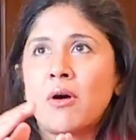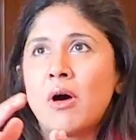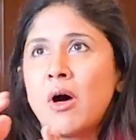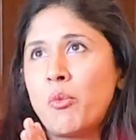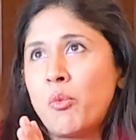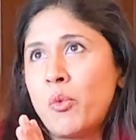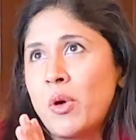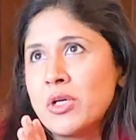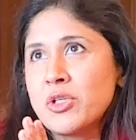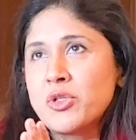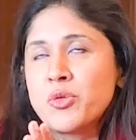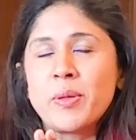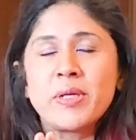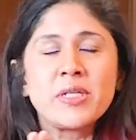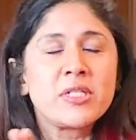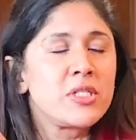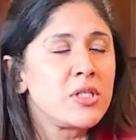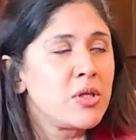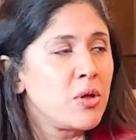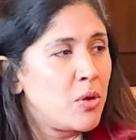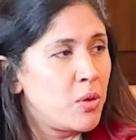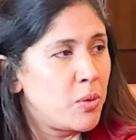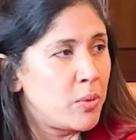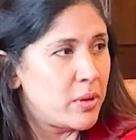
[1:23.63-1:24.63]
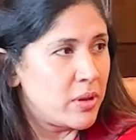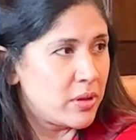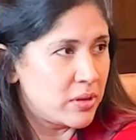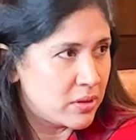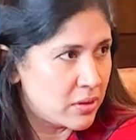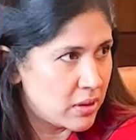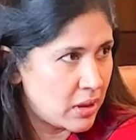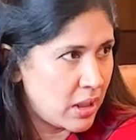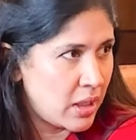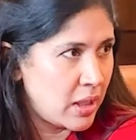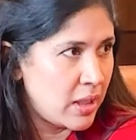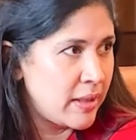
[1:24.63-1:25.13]
120 over
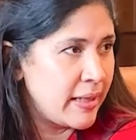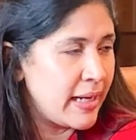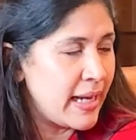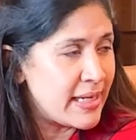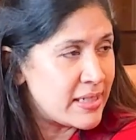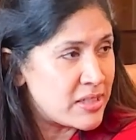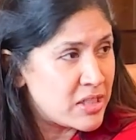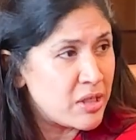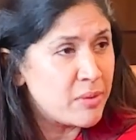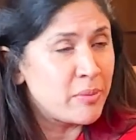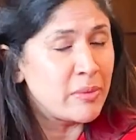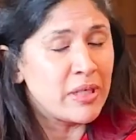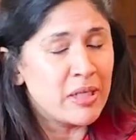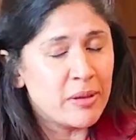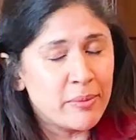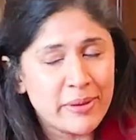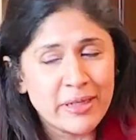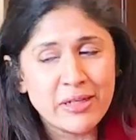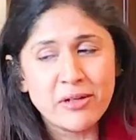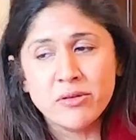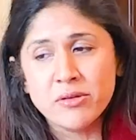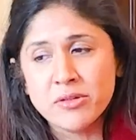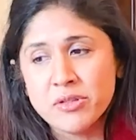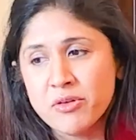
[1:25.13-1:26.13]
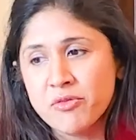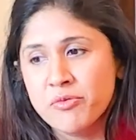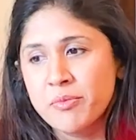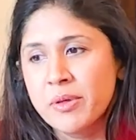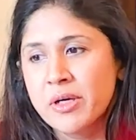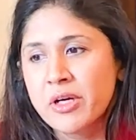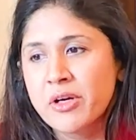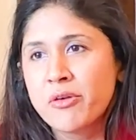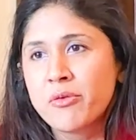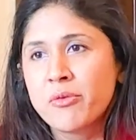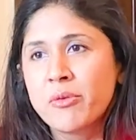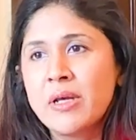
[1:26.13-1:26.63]
80 millimeters of
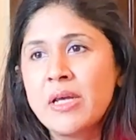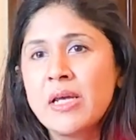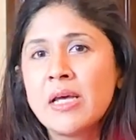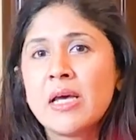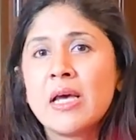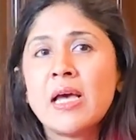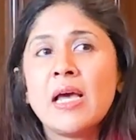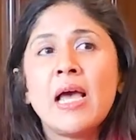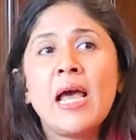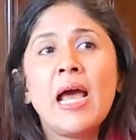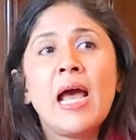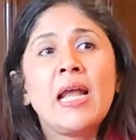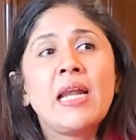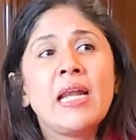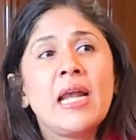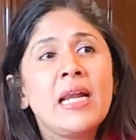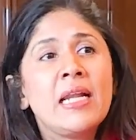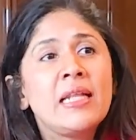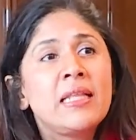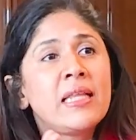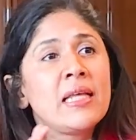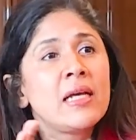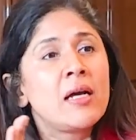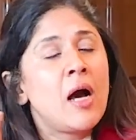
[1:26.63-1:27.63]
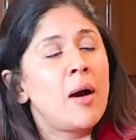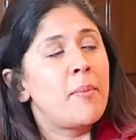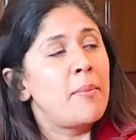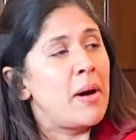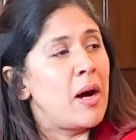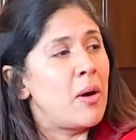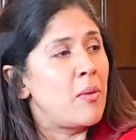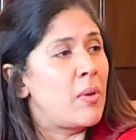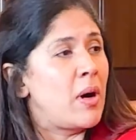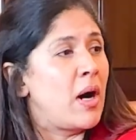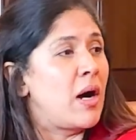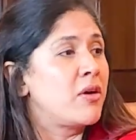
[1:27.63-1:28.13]
mercury, and anything
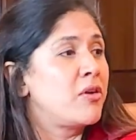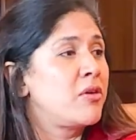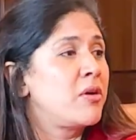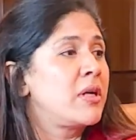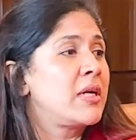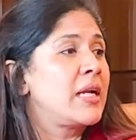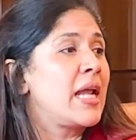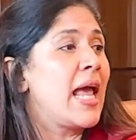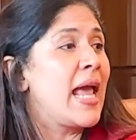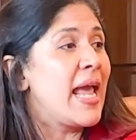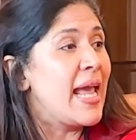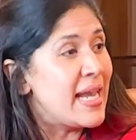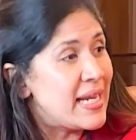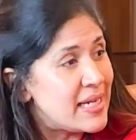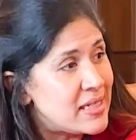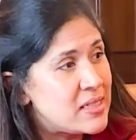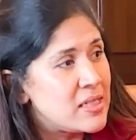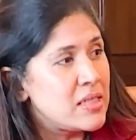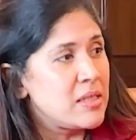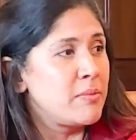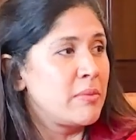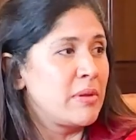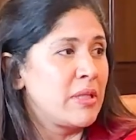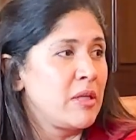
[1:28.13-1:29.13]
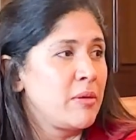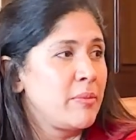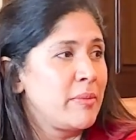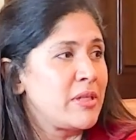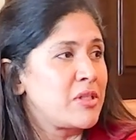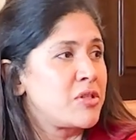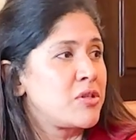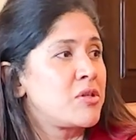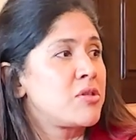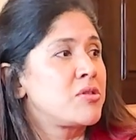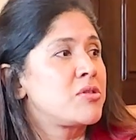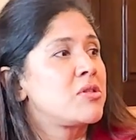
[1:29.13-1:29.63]
above 180
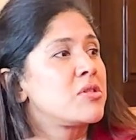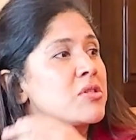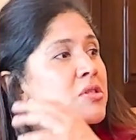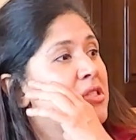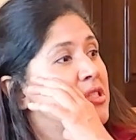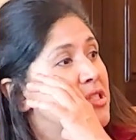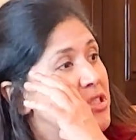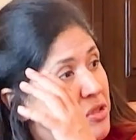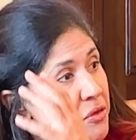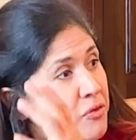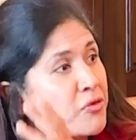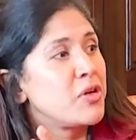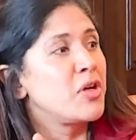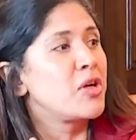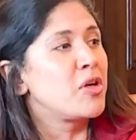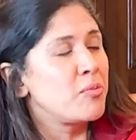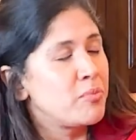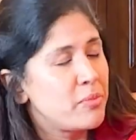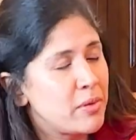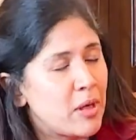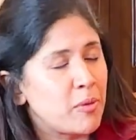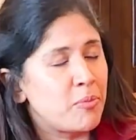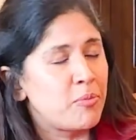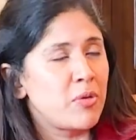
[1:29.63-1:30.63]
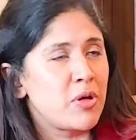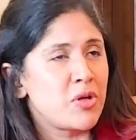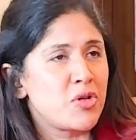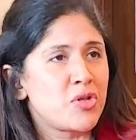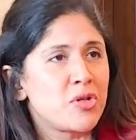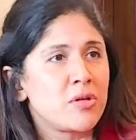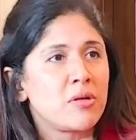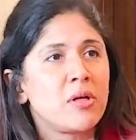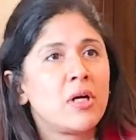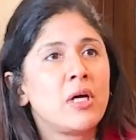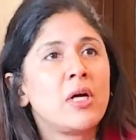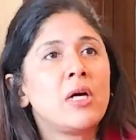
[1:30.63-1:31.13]
millimeters is severe blood pressure.